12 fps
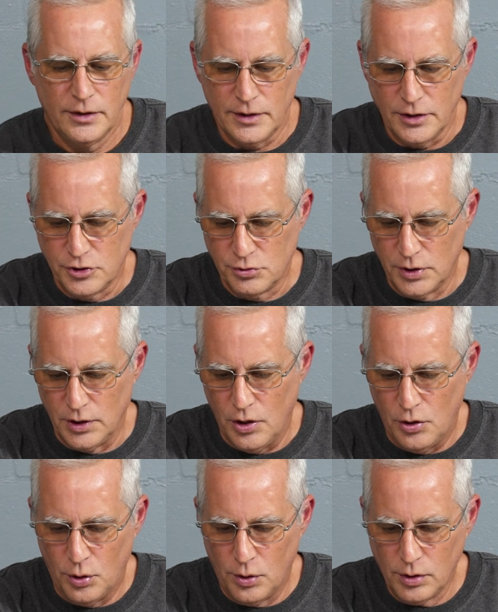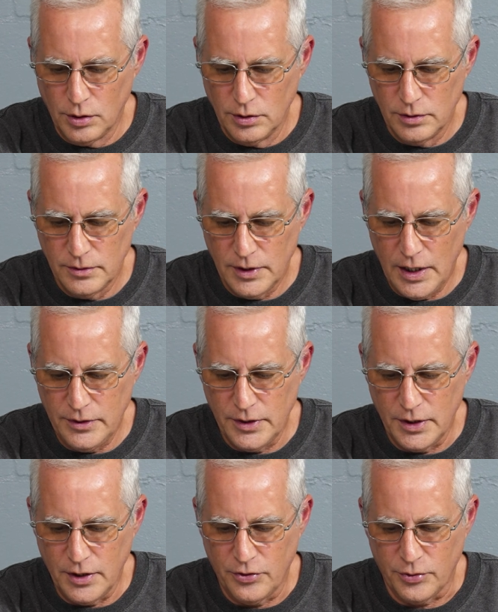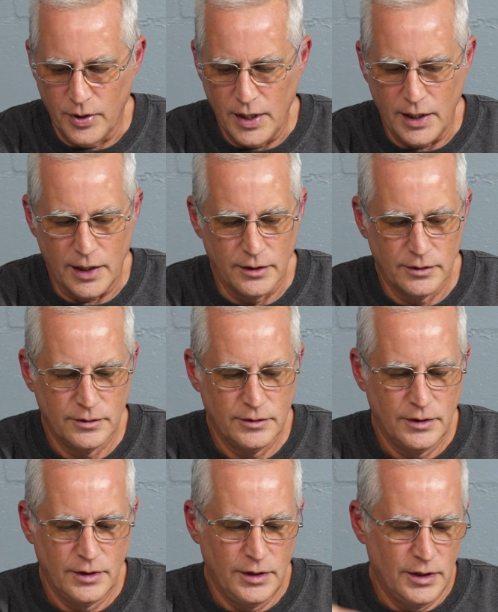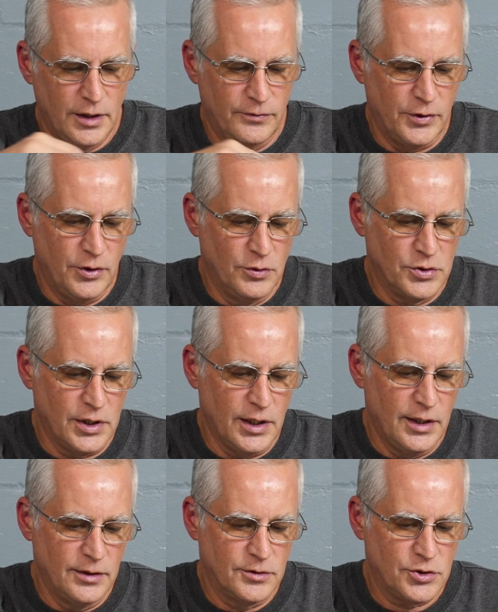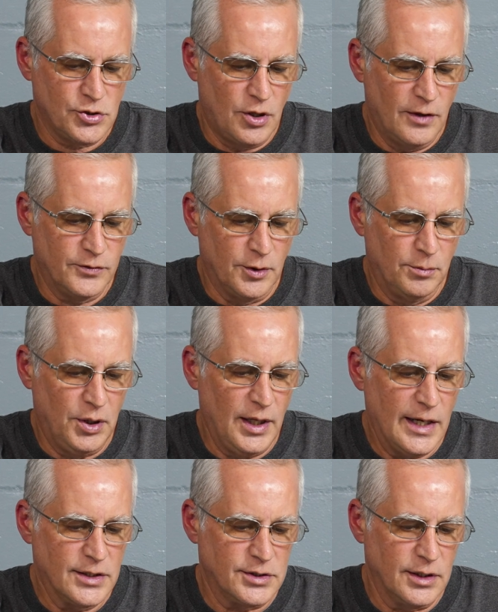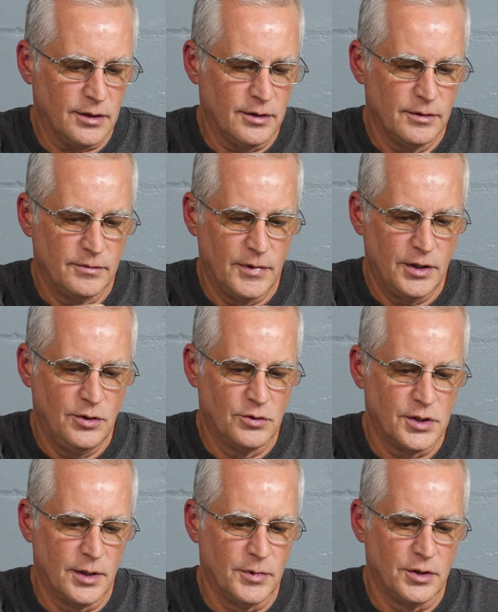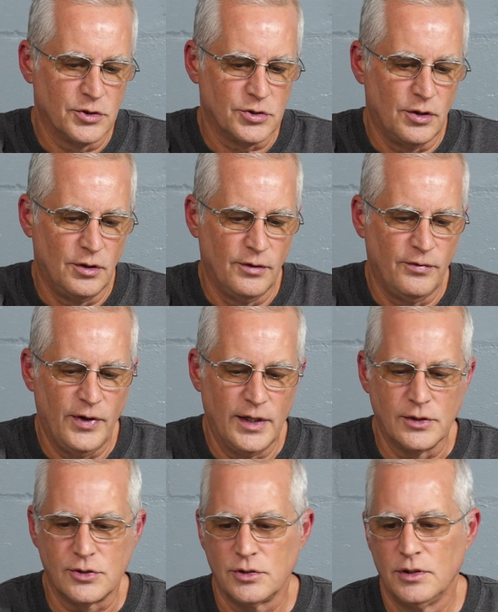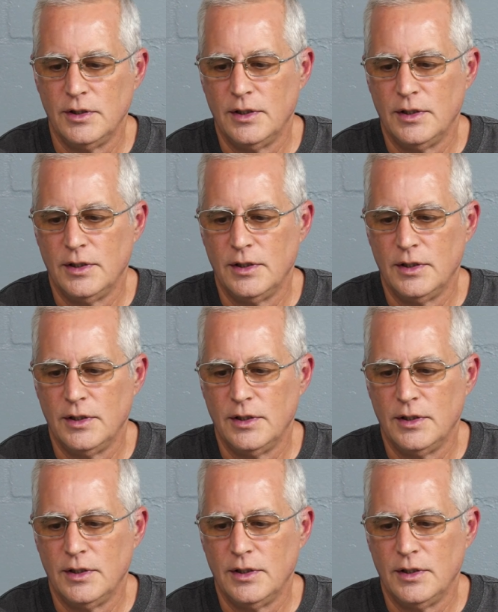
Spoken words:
They drill a hole and then they thread in. If you're using it in softer plastic, they use them to install the fence.